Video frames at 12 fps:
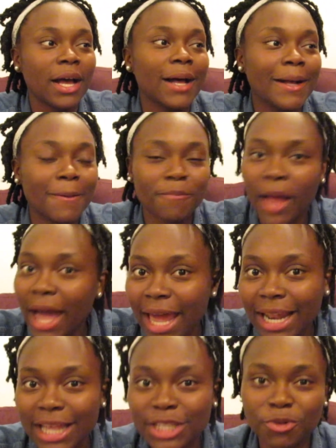I
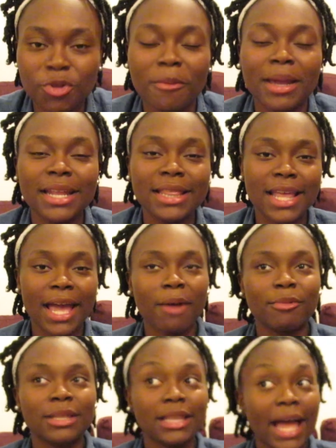kind of like doing them. I didn't think
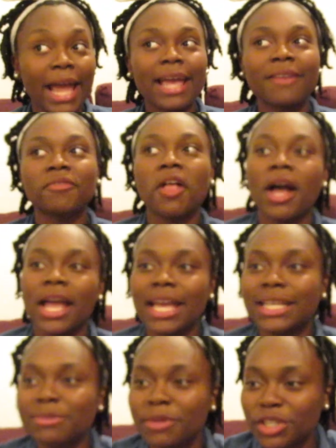I would like
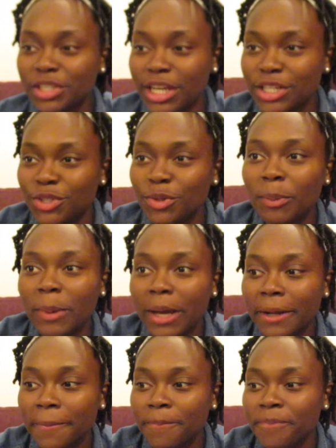vlogging as much as I do,
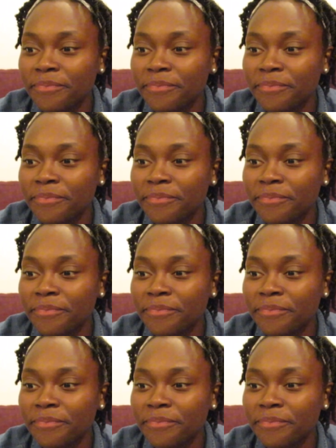but